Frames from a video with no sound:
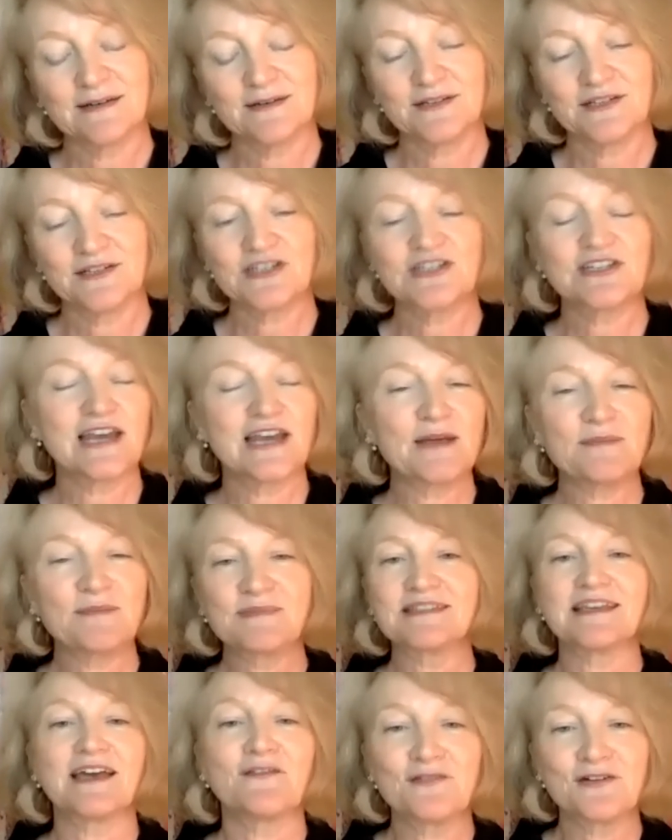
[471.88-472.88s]

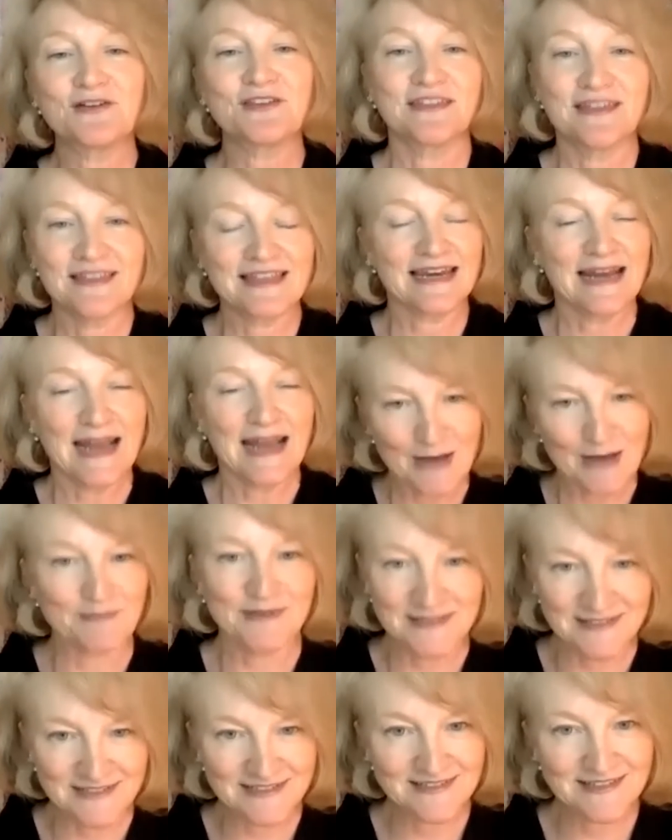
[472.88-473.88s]
shapes everything that
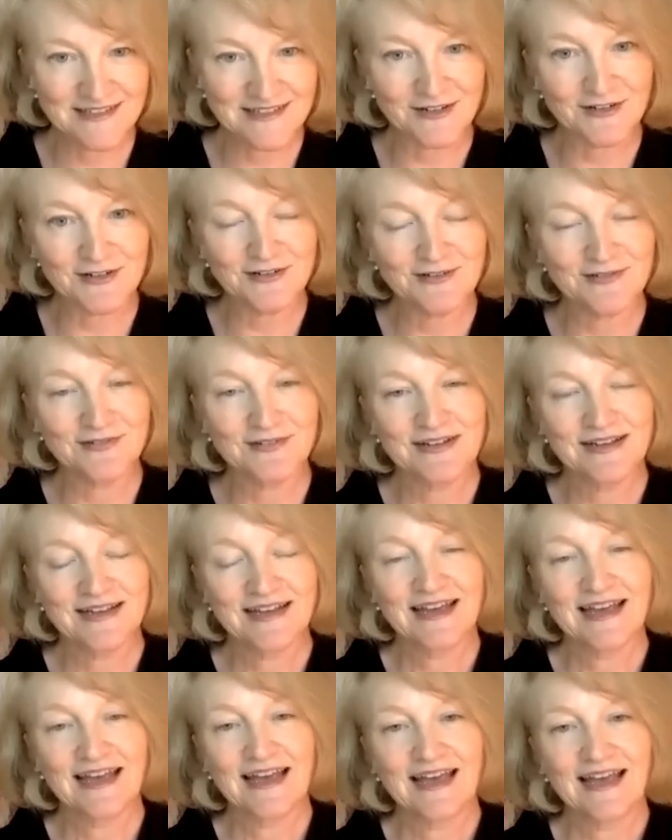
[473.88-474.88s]
happens there.
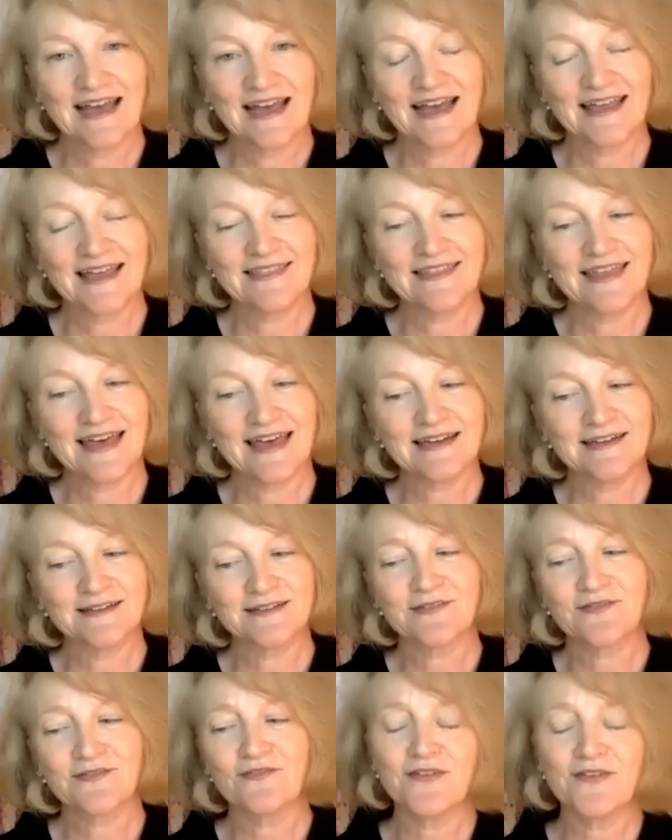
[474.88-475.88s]
And that
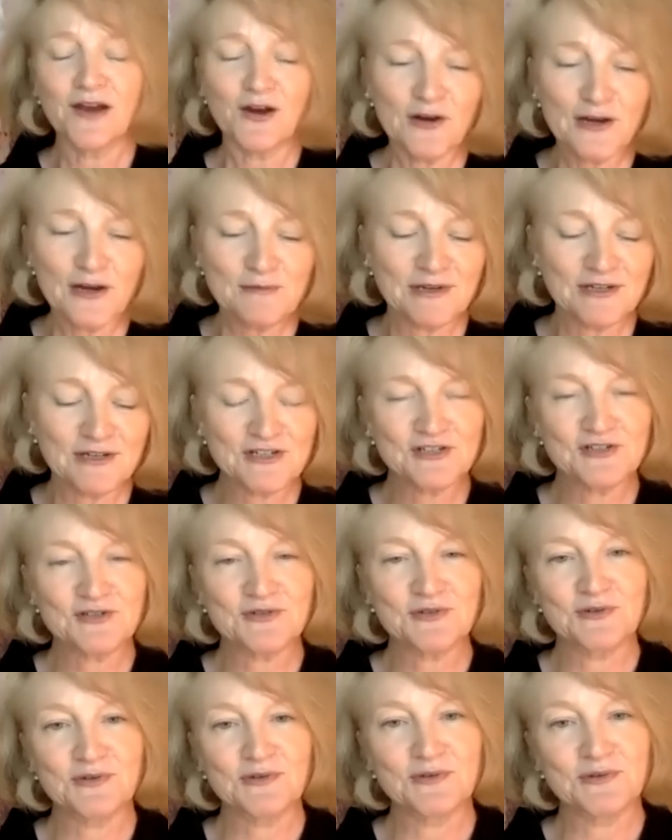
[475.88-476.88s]
is very much
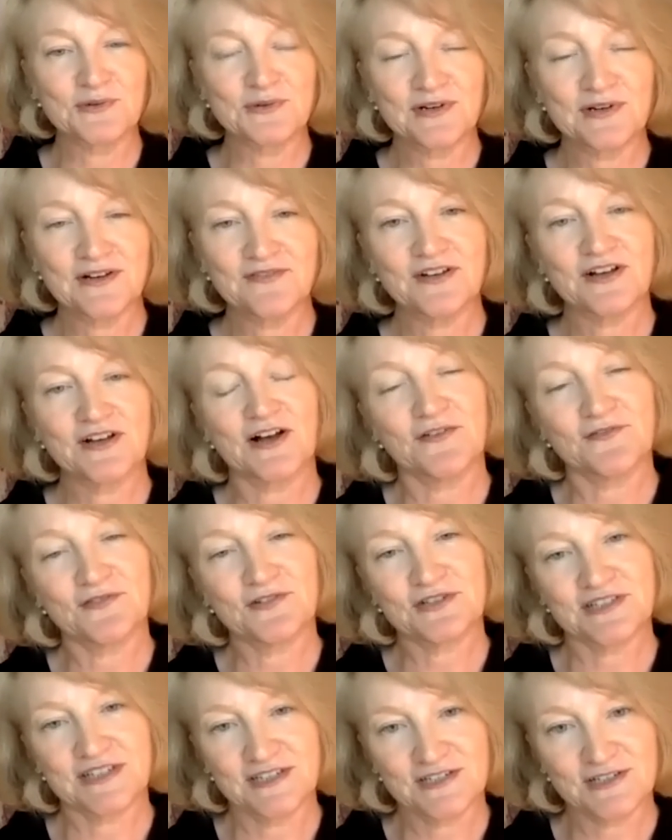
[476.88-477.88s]
true of a
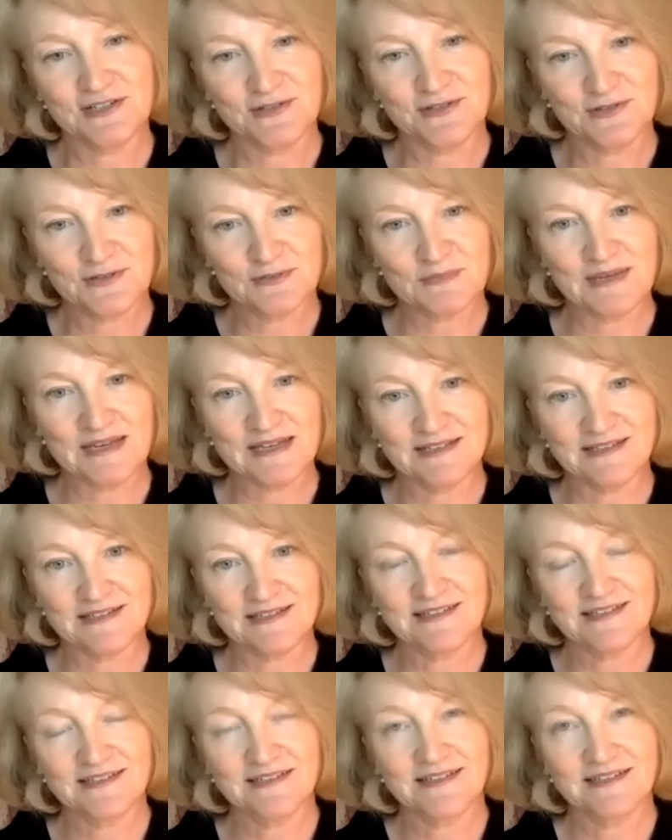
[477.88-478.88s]
conversational
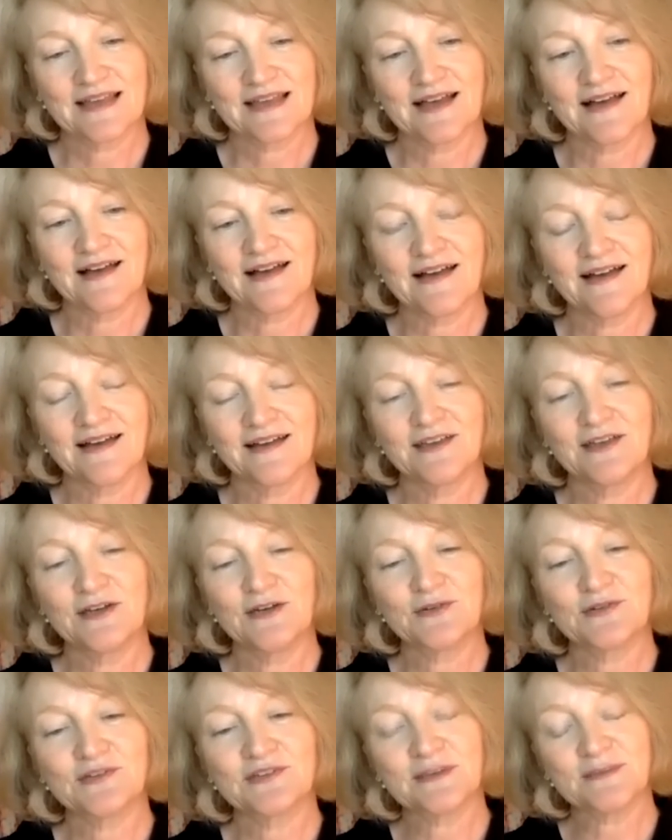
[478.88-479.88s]
space. You
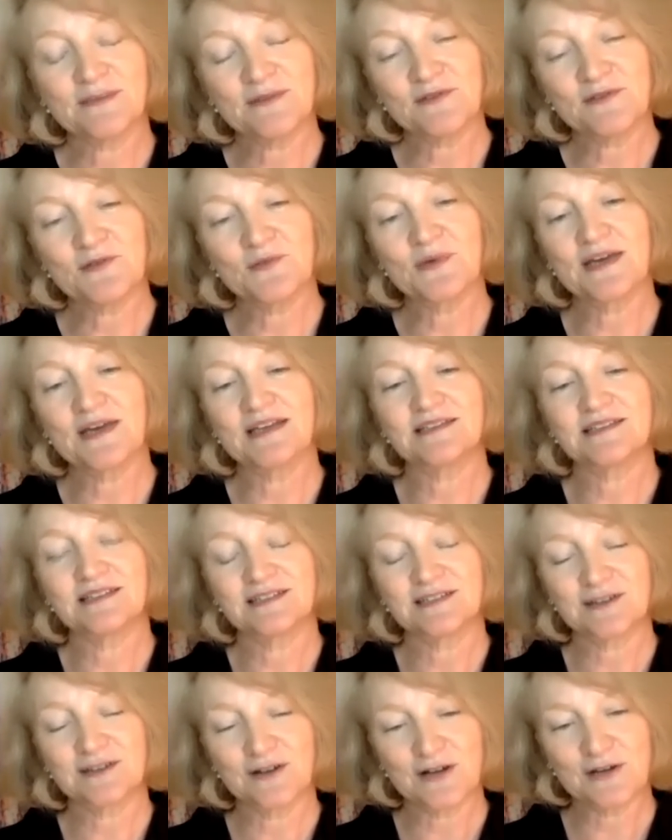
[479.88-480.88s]
know, some of the ways to
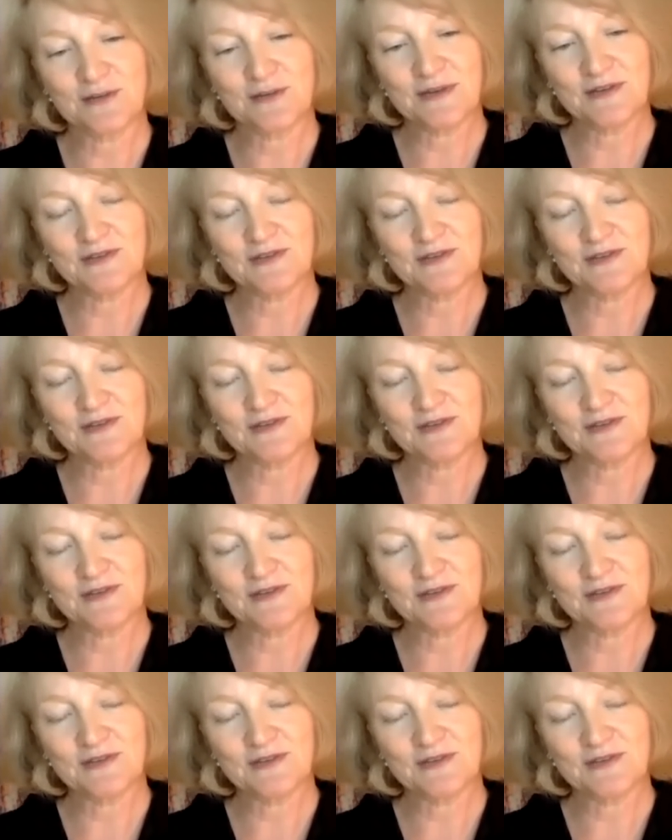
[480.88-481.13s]
talk about